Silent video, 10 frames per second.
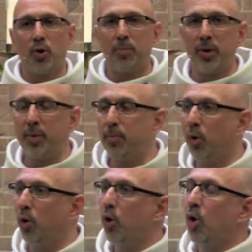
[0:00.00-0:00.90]
for
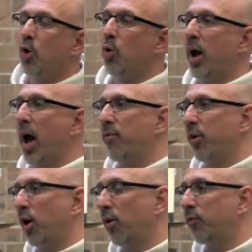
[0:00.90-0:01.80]
people who
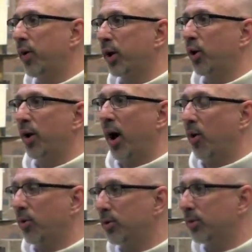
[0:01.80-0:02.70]
have it all figured
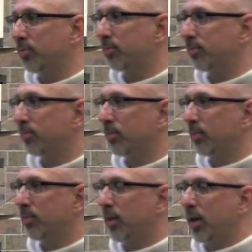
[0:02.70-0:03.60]
out.
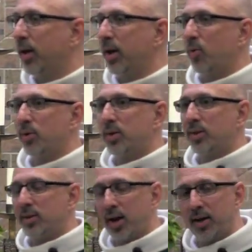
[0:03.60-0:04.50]
It was
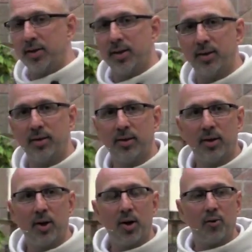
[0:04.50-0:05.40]
intended
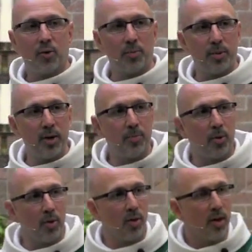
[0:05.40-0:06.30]
for
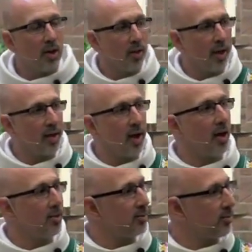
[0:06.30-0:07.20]
people like
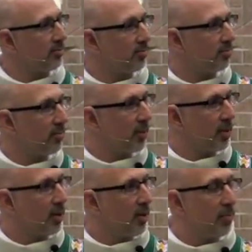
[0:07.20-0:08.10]
us,
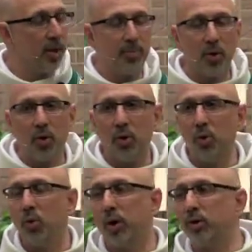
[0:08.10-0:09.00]
people
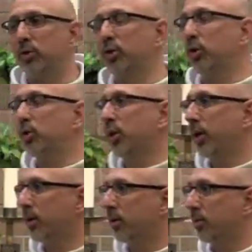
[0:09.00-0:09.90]
who are
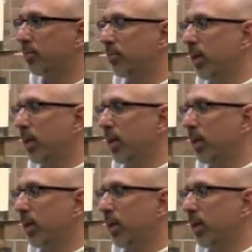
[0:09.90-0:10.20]
searching